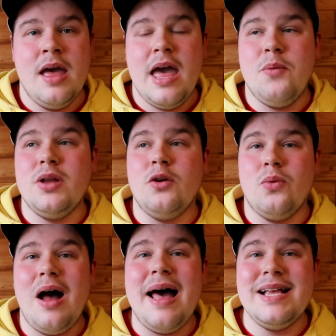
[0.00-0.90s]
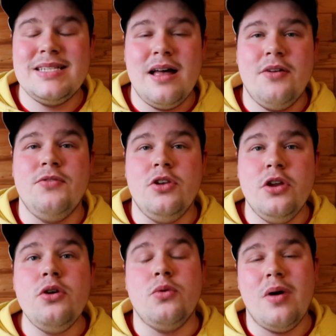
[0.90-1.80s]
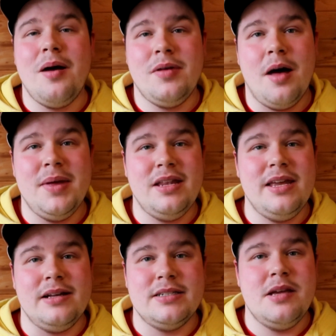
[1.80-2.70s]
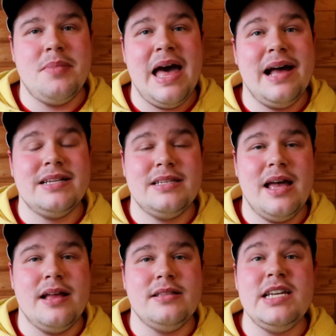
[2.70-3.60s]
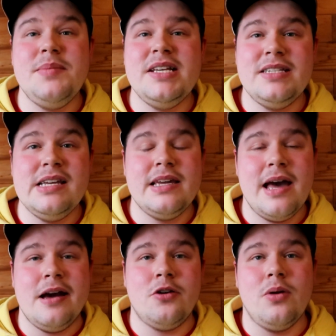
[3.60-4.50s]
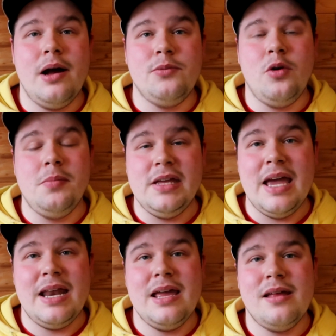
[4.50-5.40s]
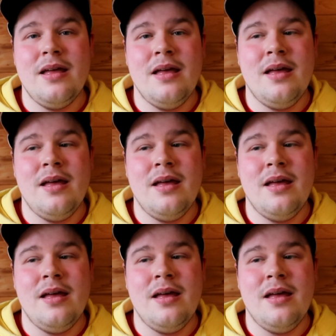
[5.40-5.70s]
And with the rise of new upcoming DLC packs that DBZ Kakarot will be getting,